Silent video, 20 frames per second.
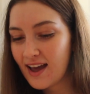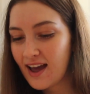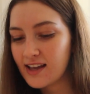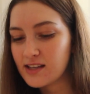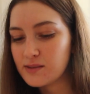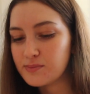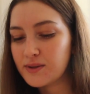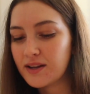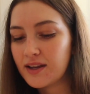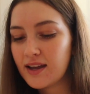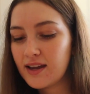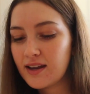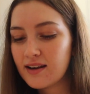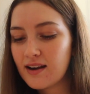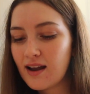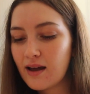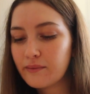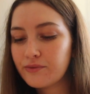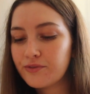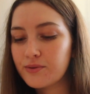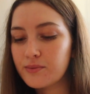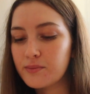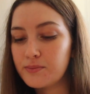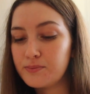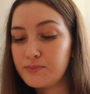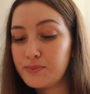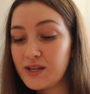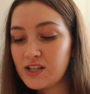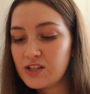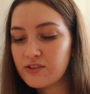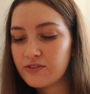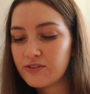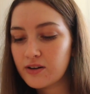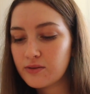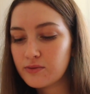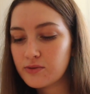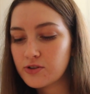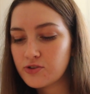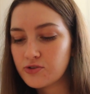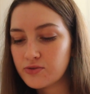has been kidnapped from
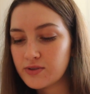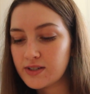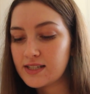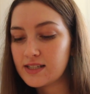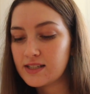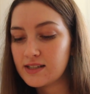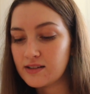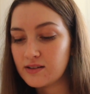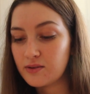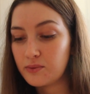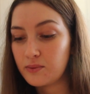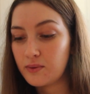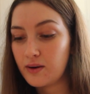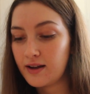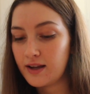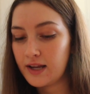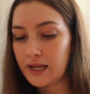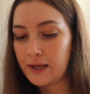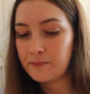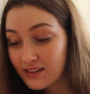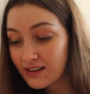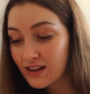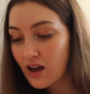beachfront retreat in Hawaii.